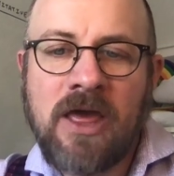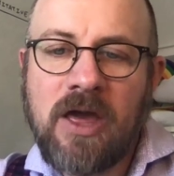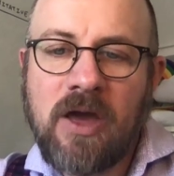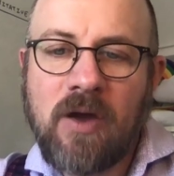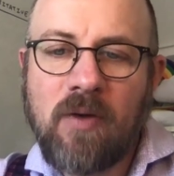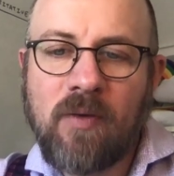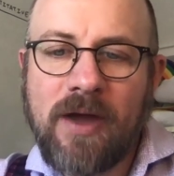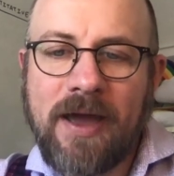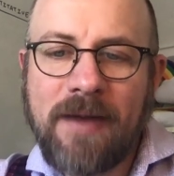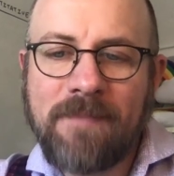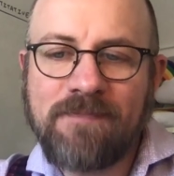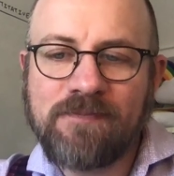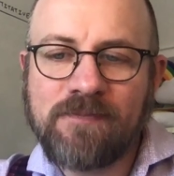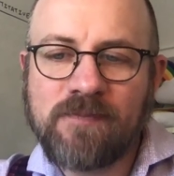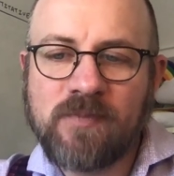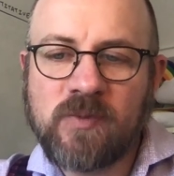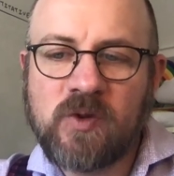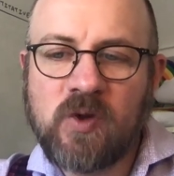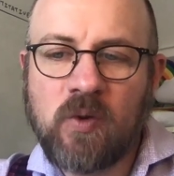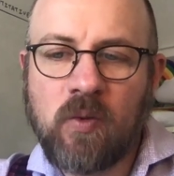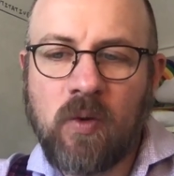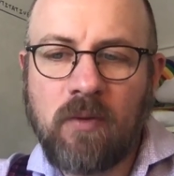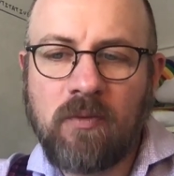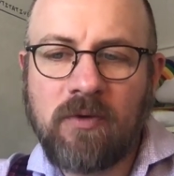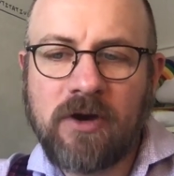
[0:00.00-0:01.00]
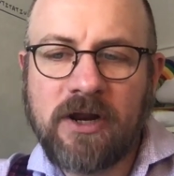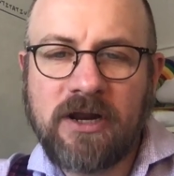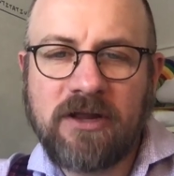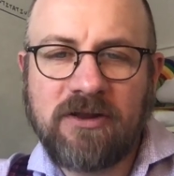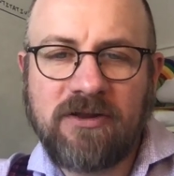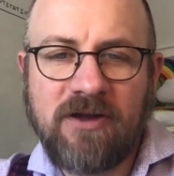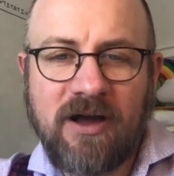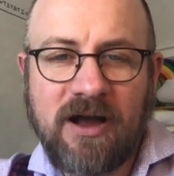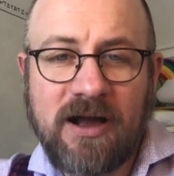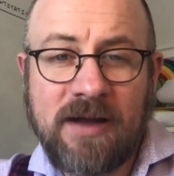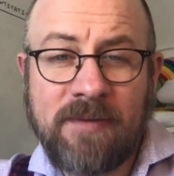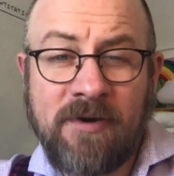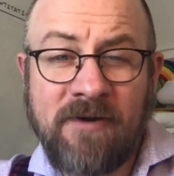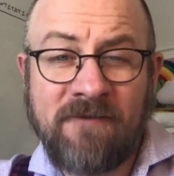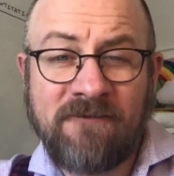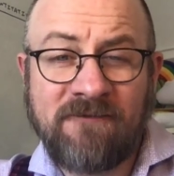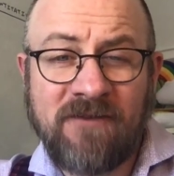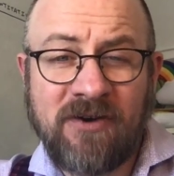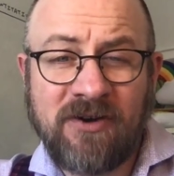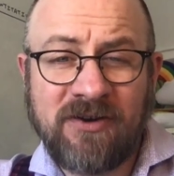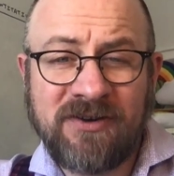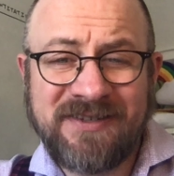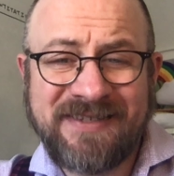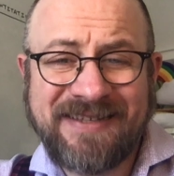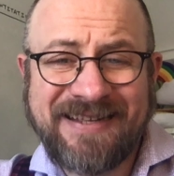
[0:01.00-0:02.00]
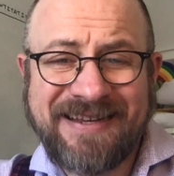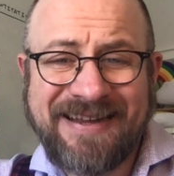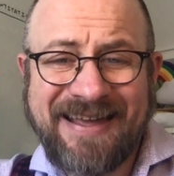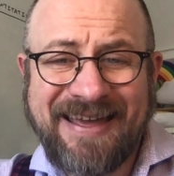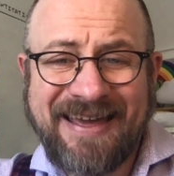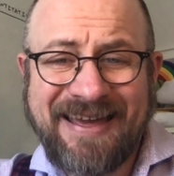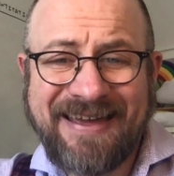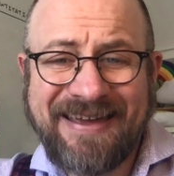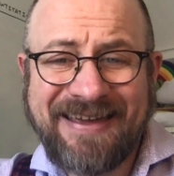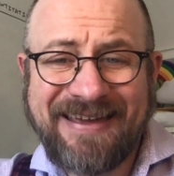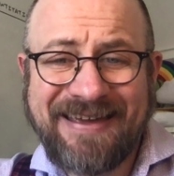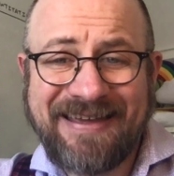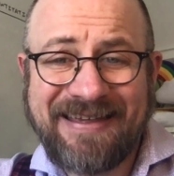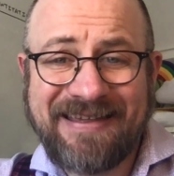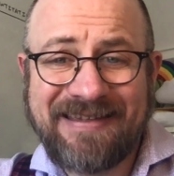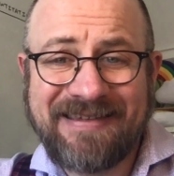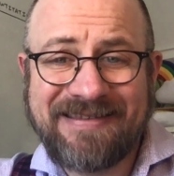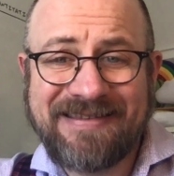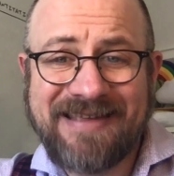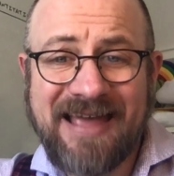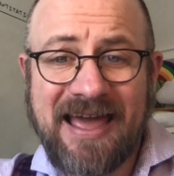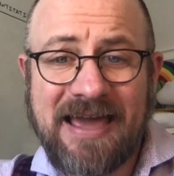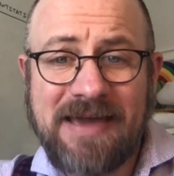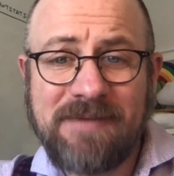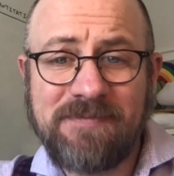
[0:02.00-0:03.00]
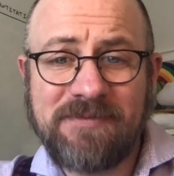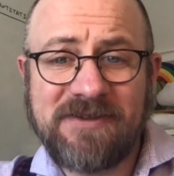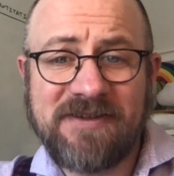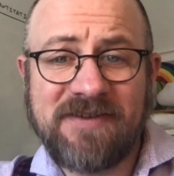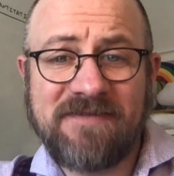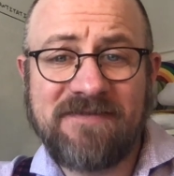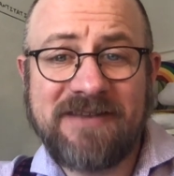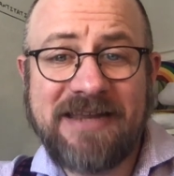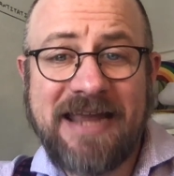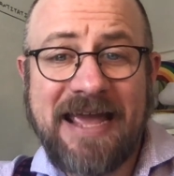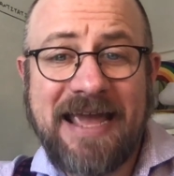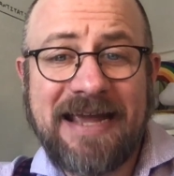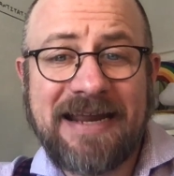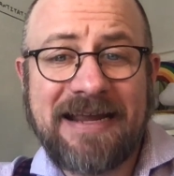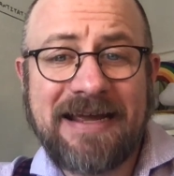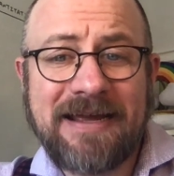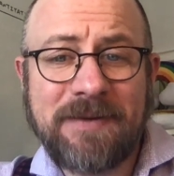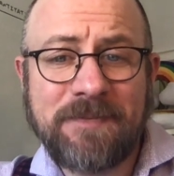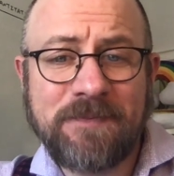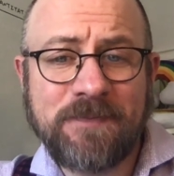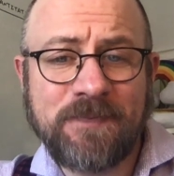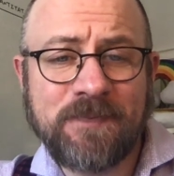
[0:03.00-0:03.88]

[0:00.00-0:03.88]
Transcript: Okay, so what we're going to talk about first today is types of data.